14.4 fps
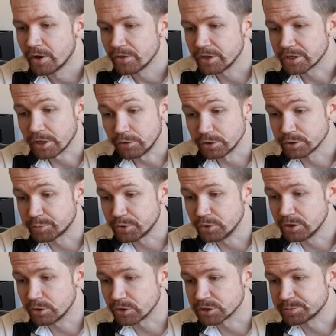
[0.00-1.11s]
The current
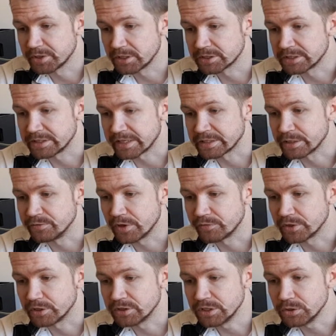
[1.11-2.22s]
brewery was built in
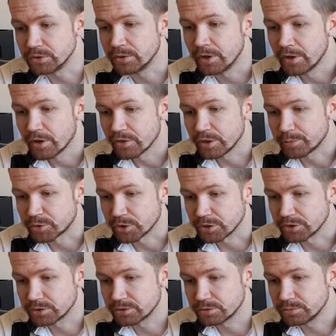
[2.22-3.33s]
1952.
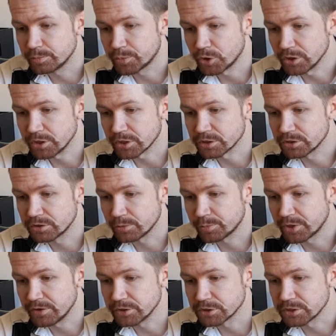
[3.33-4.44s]
The product
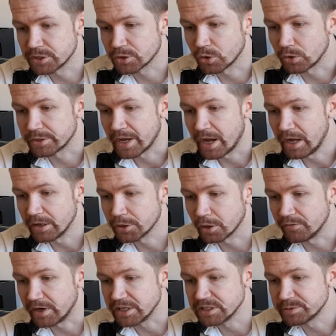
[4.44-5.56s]
previously called Hager
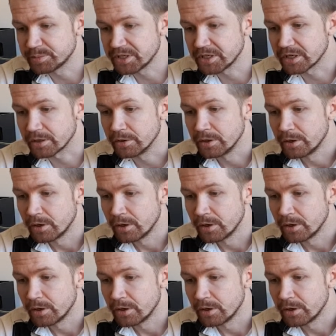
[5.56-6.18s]
Weissbier